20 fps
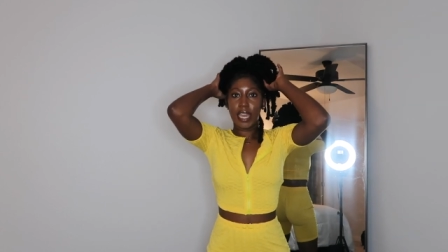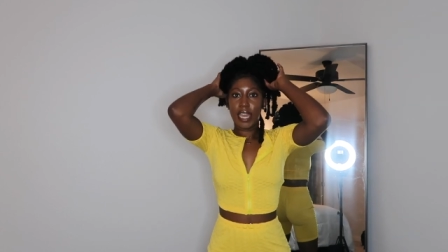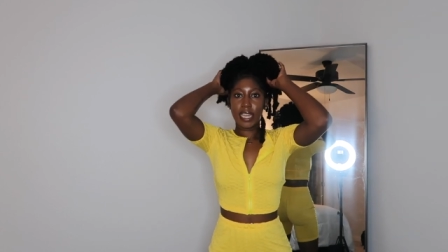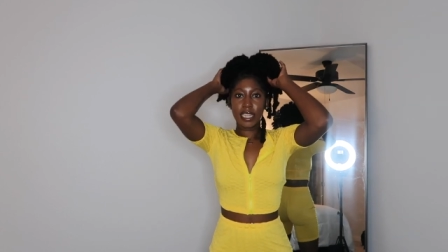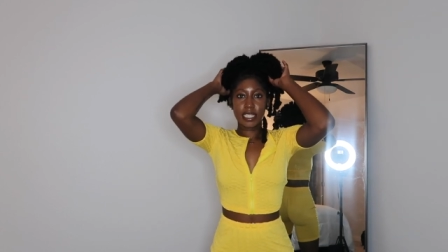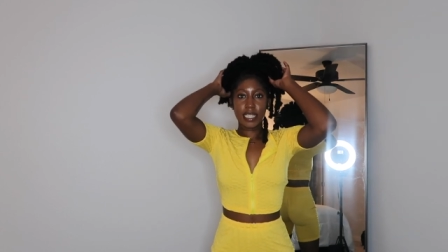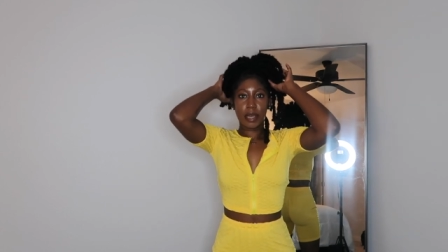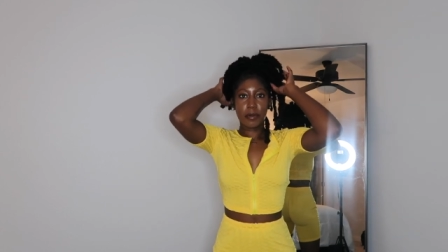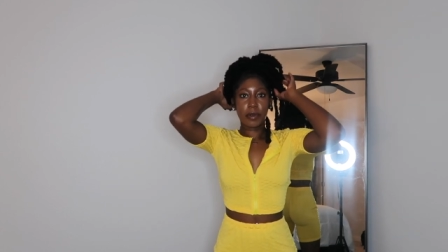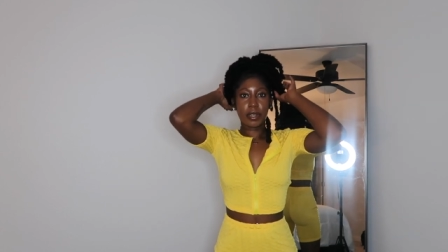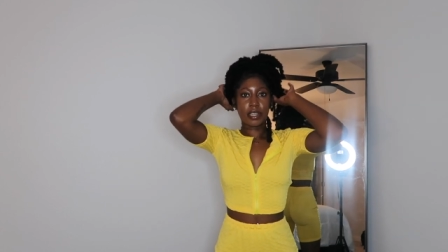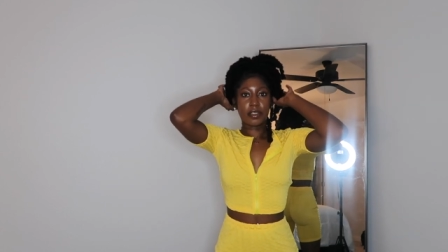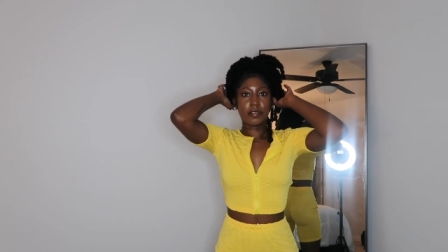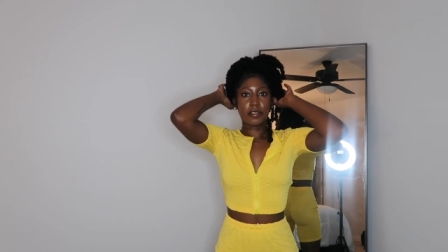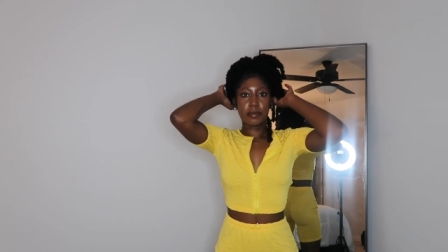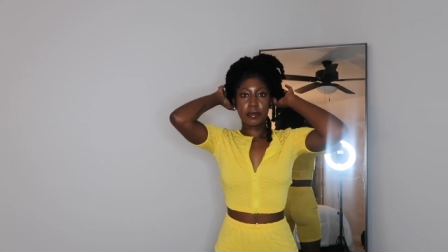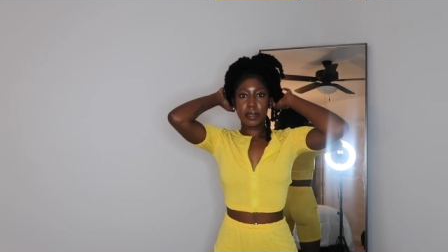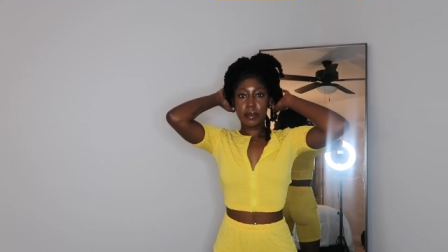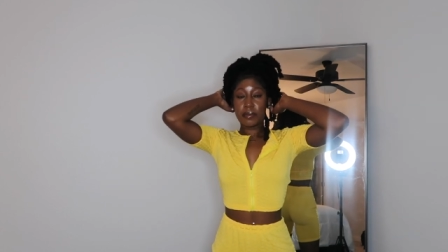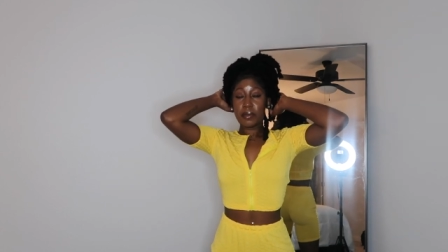it's not working
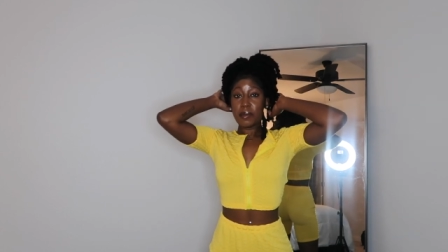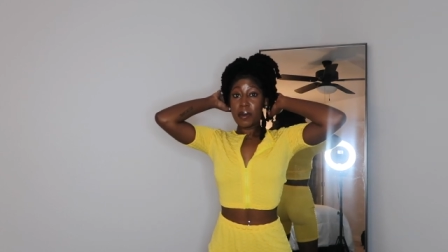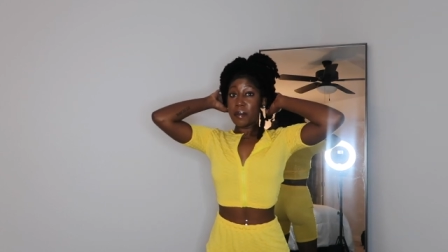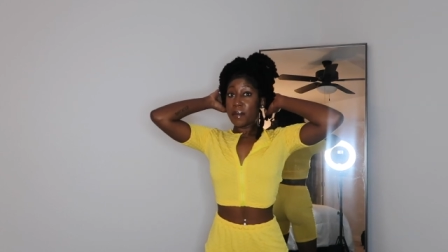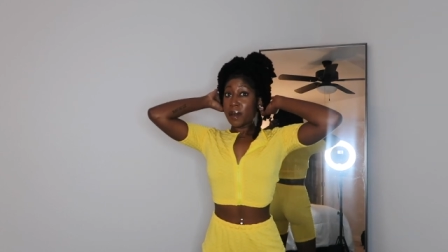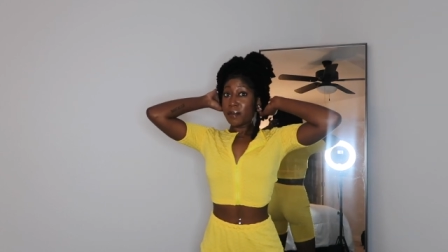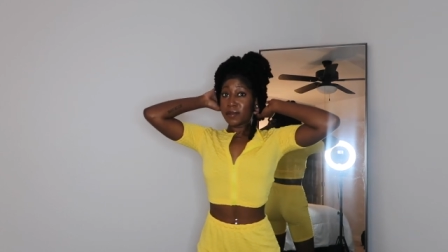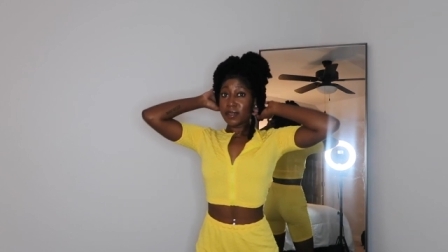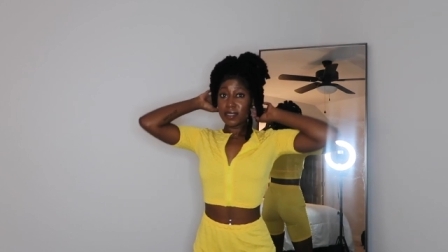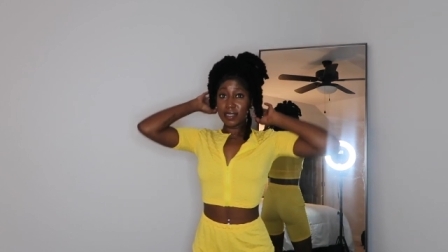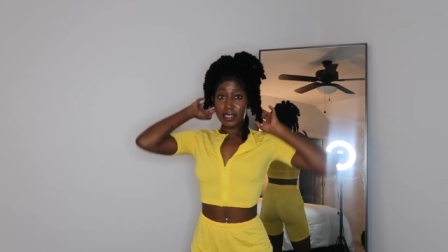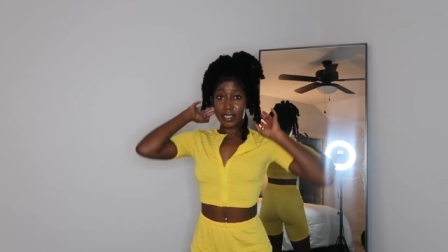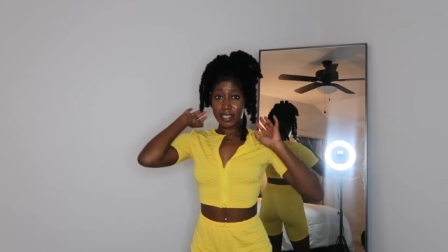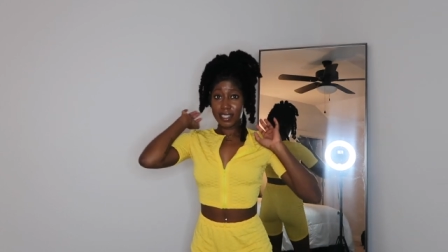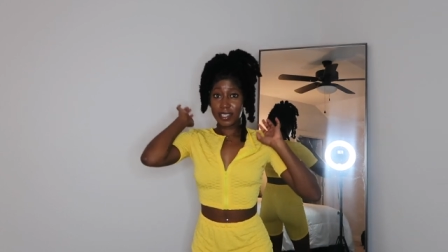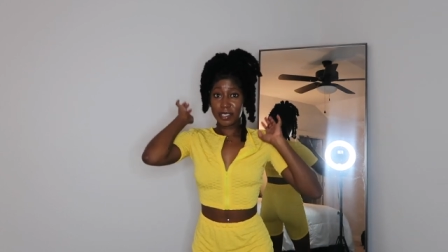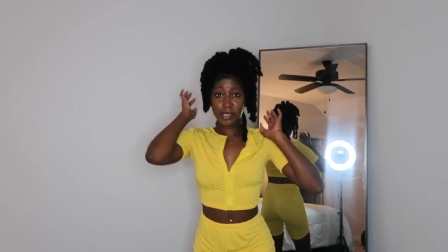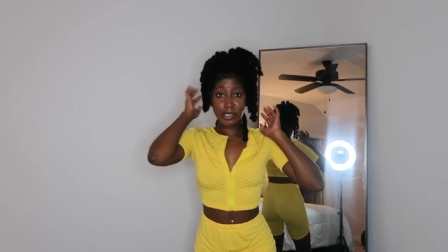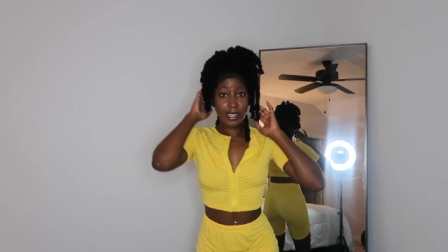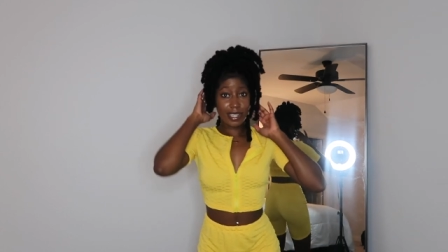for me, but my mama gonna
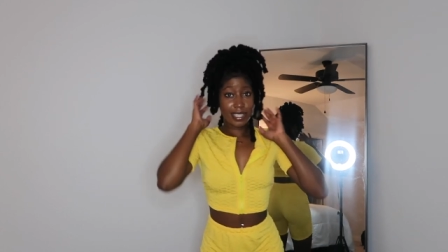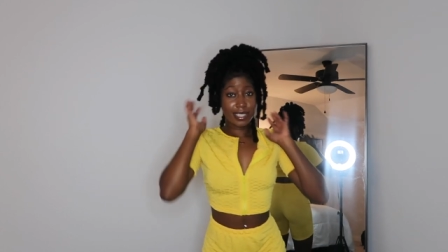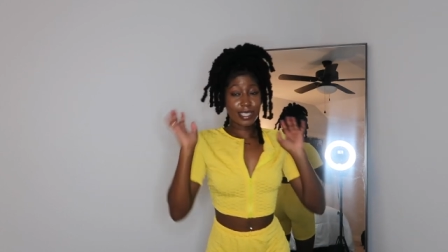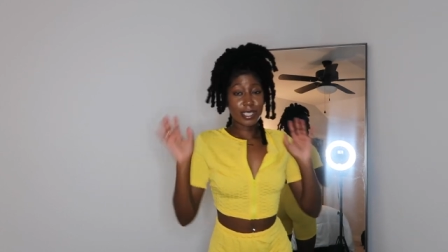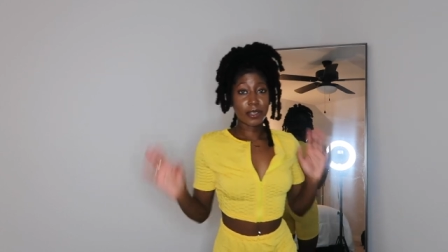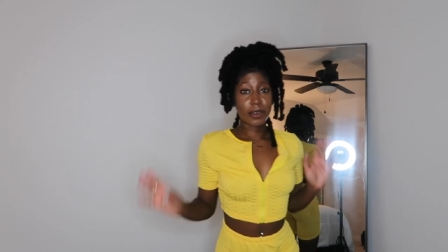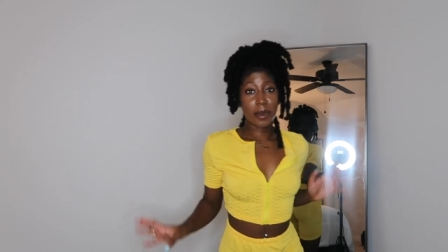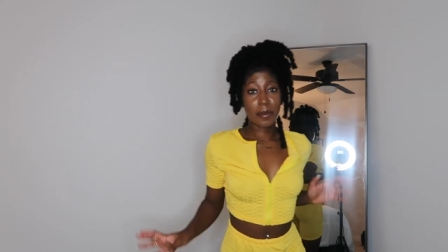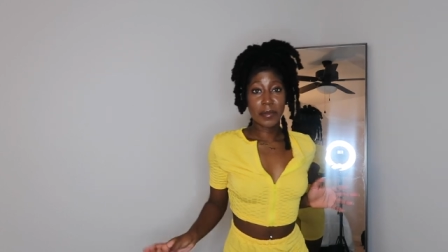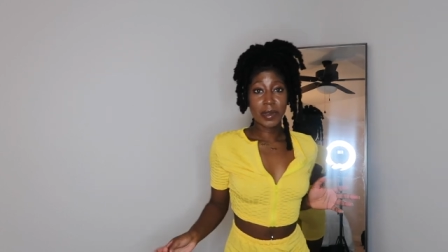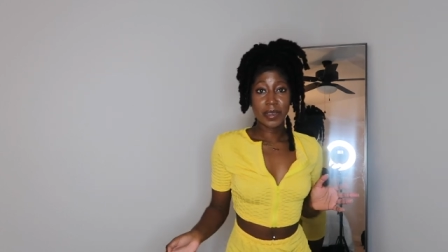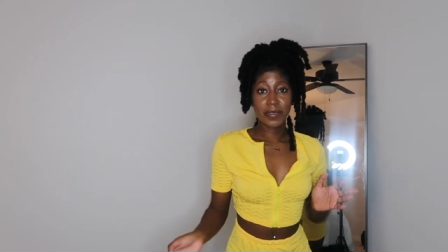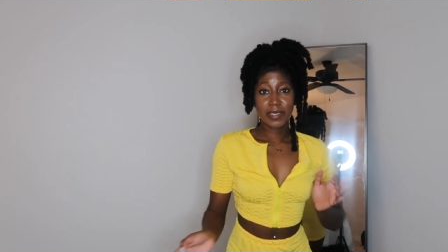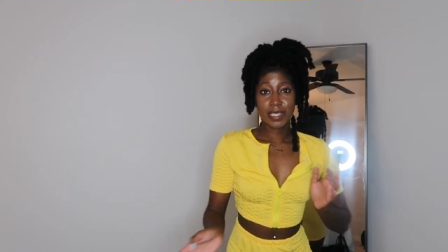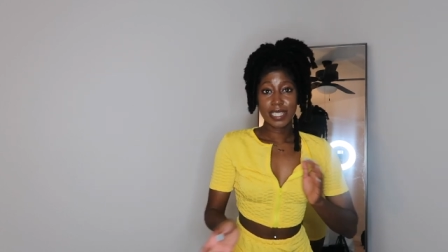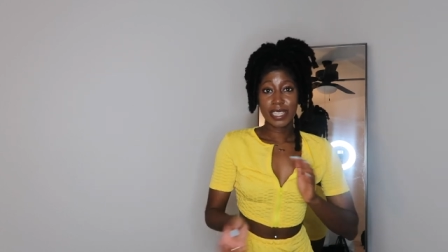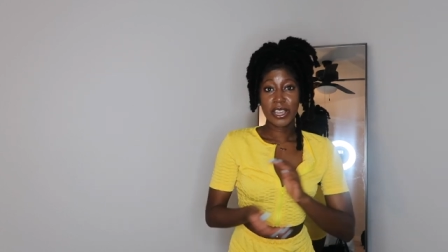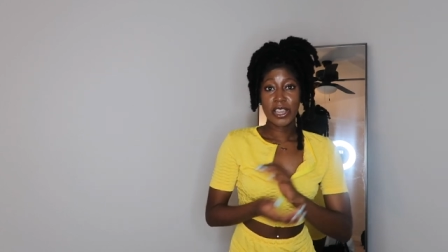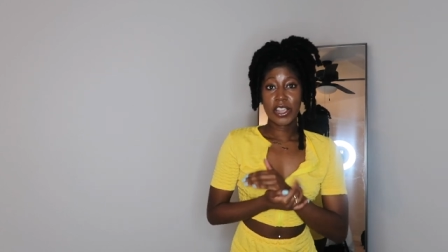look cute in it, so I'm gonna give it to